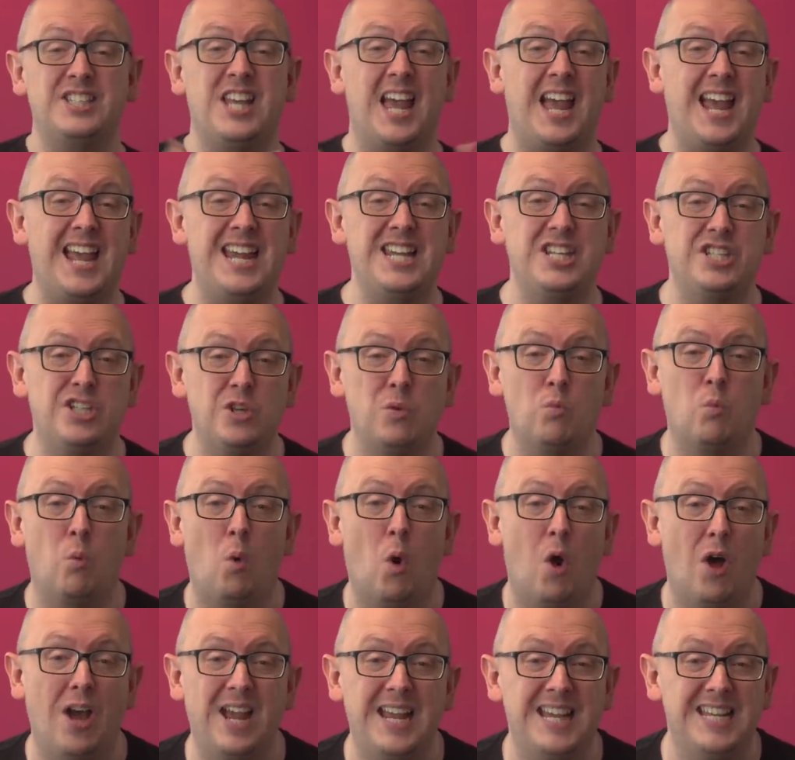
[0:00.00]
get into
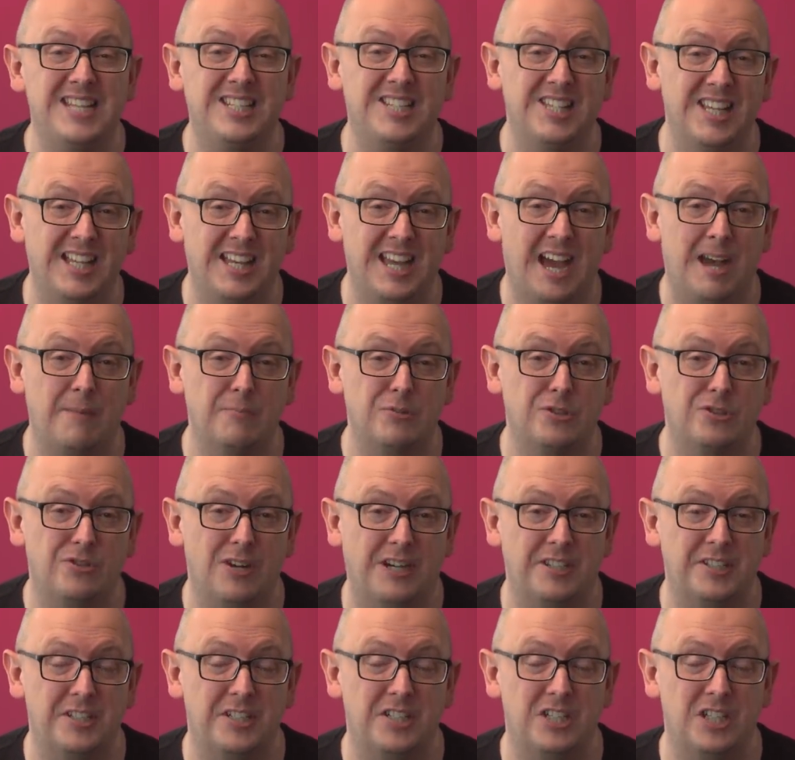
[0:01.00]
what is the gap
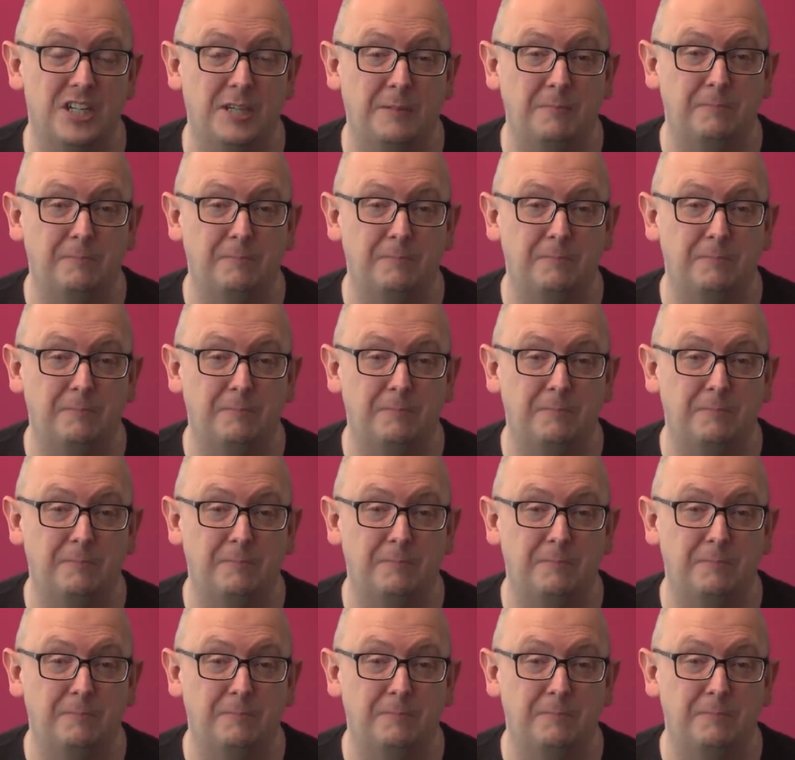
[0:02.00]
strategy.